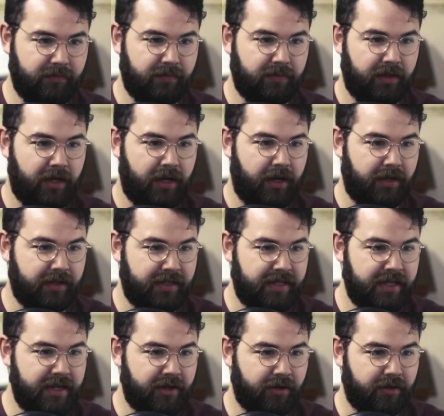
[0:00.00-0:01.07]
uh,
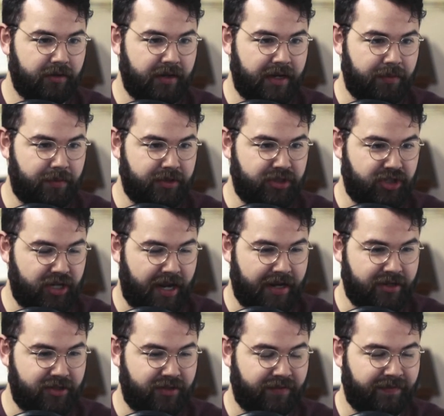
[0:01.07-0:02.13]
here, it would
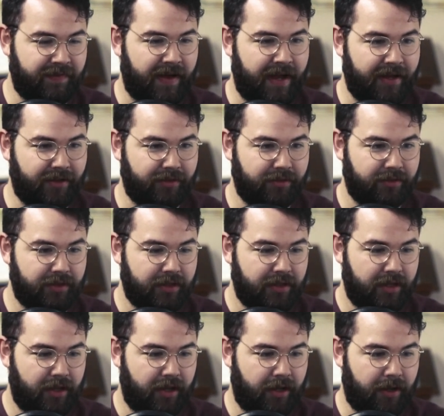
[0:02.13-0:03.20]
change the file
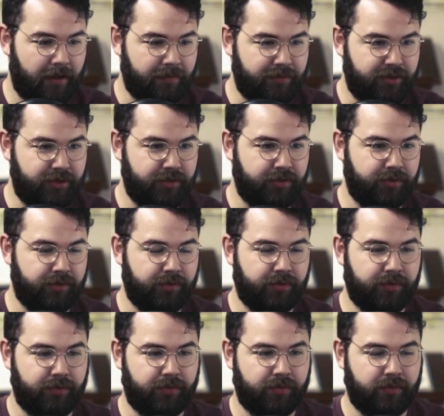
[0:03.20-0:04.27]
um,
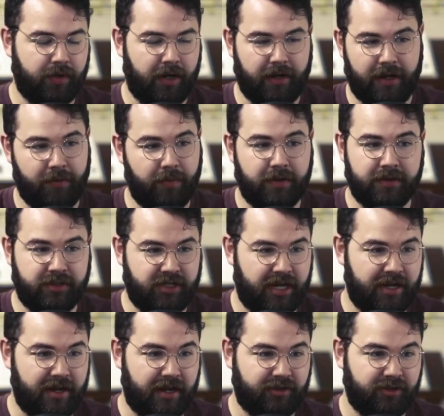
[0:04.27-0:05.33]
to, or it wouldn't
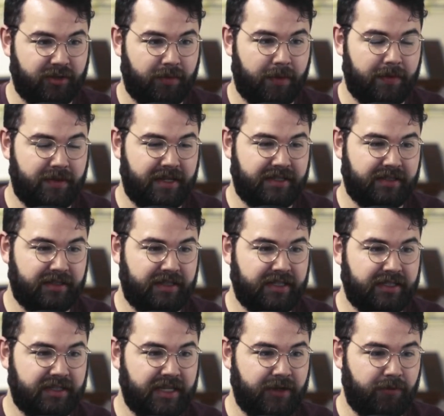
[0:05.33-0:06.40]
change, it actually would, this,
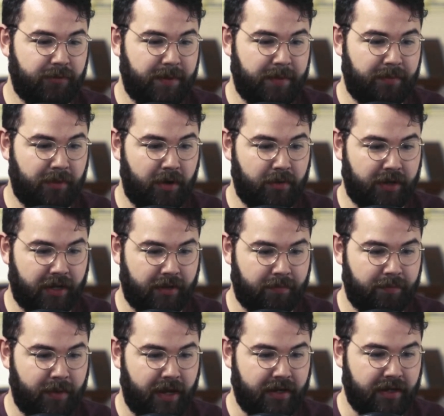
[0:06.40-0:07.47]
this link would be broken,
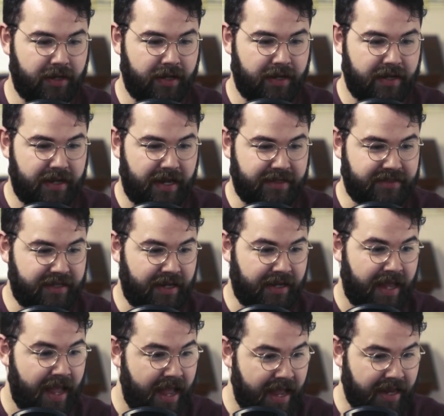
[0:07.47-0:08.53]
but it's saying,
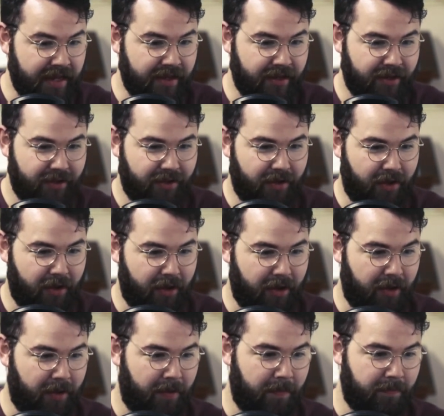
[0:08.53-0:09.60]
hey,
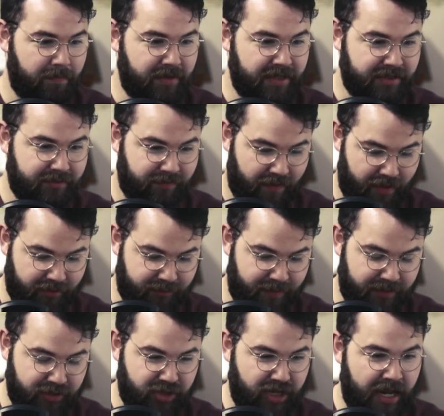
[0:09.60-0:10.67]
um, this file's
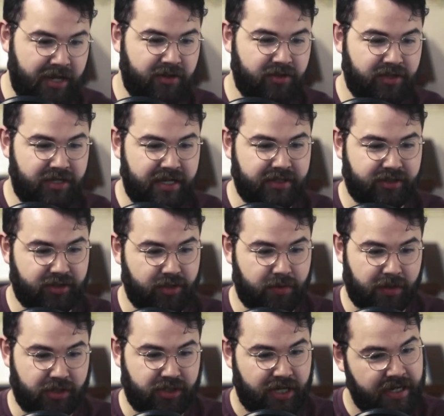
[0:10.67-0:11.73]
been changed on the disk. Do you
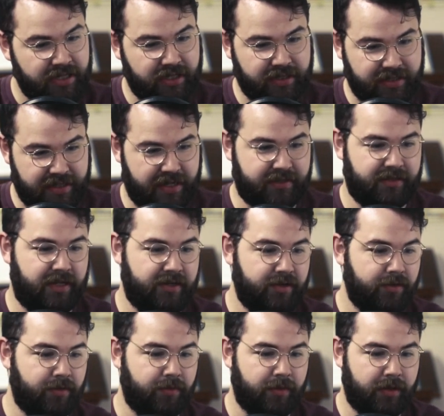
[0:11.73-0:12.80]
want to change it? Yes, I do.